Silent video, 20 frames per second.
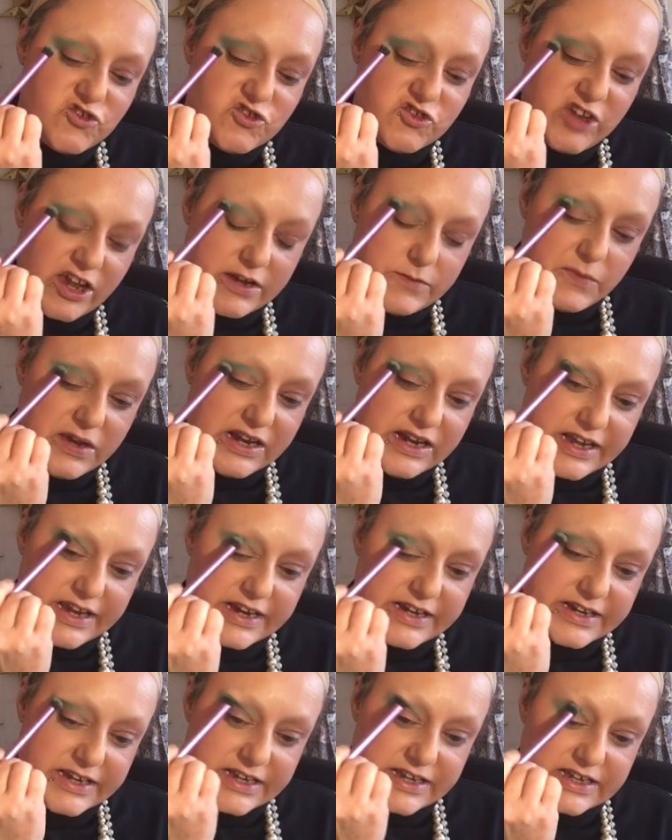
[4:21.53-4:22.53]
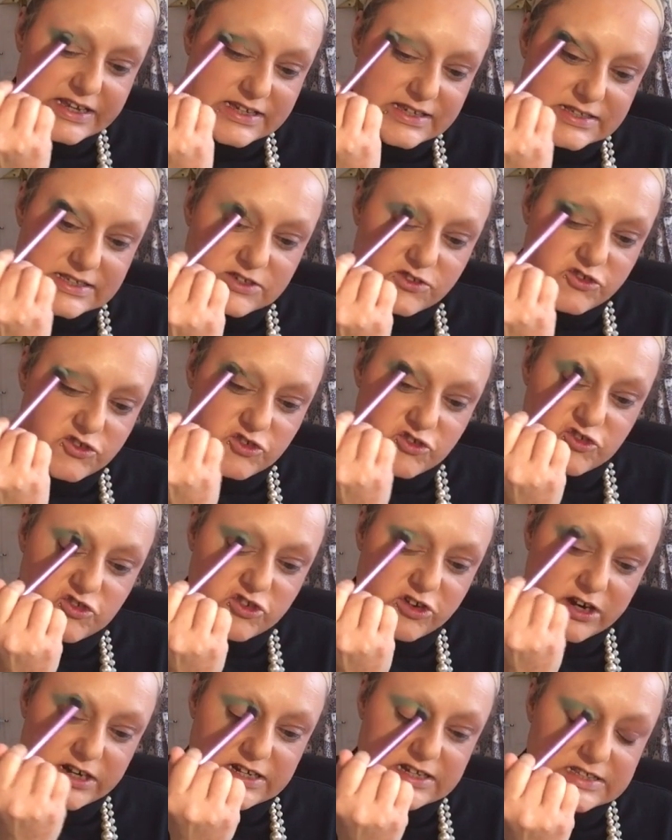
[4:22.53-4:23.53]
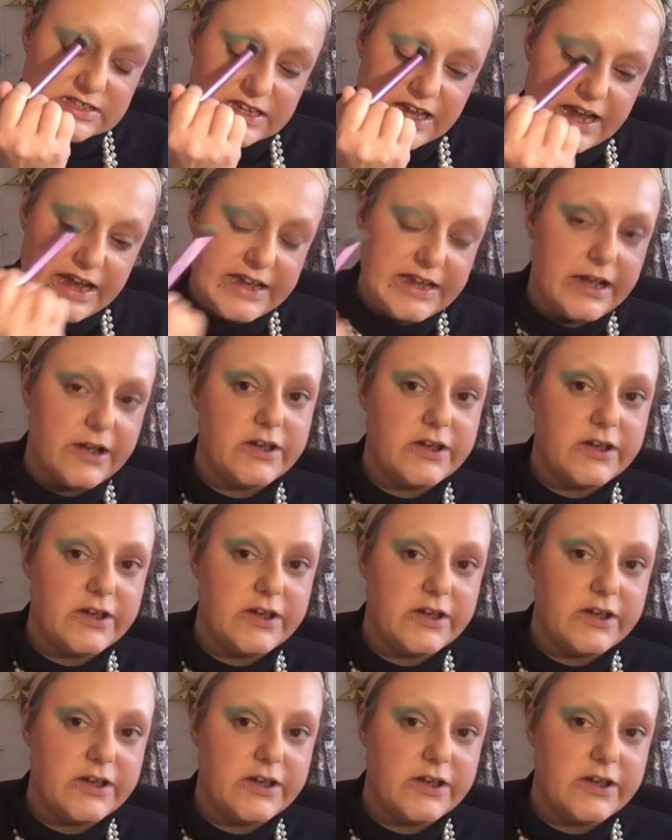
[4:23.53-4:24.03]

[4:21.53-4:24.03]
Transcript: Jamie Lynn is trying to say,